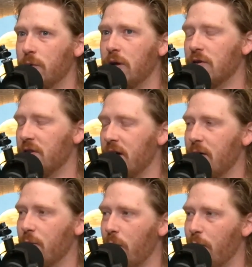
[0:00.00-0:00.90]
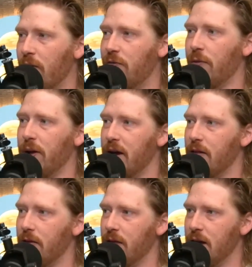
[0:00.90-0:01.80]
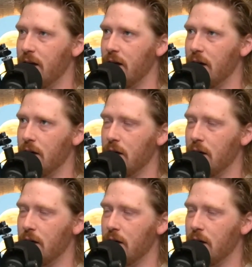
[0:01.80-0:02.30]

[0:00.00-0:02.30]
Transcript: years in, we went from like the